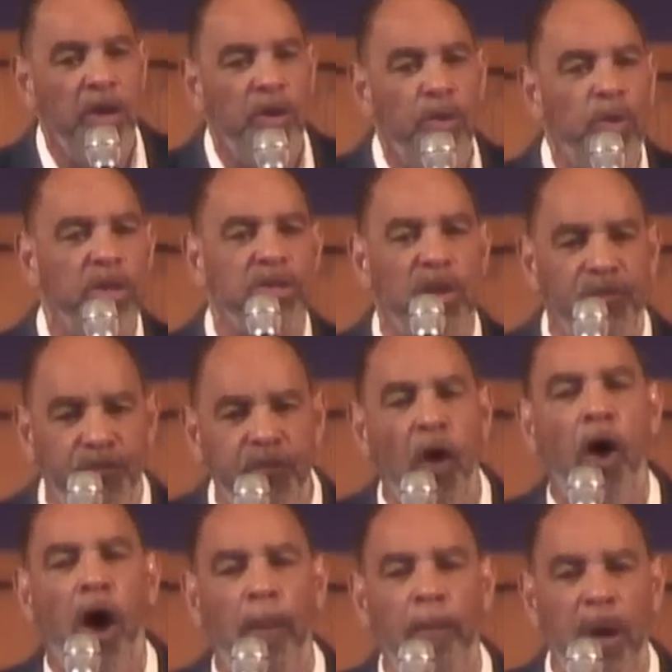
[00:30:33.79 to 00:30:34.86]
who was a
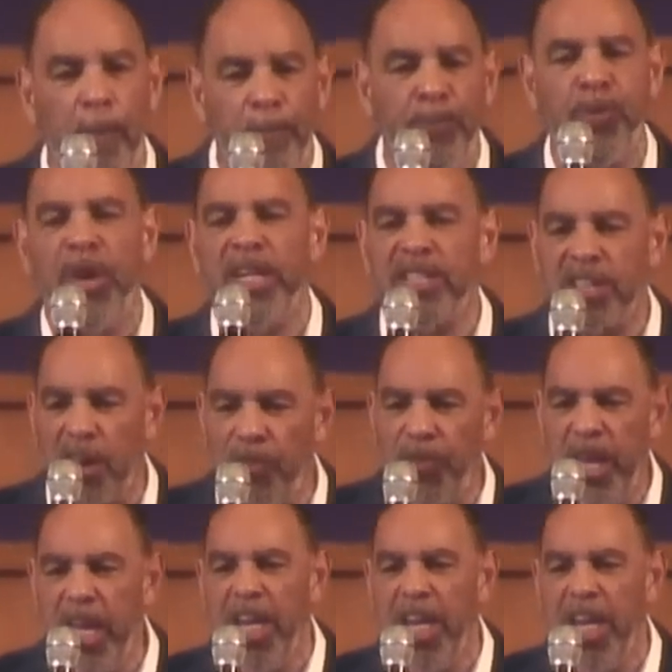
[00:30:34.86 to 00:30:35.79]
former prince of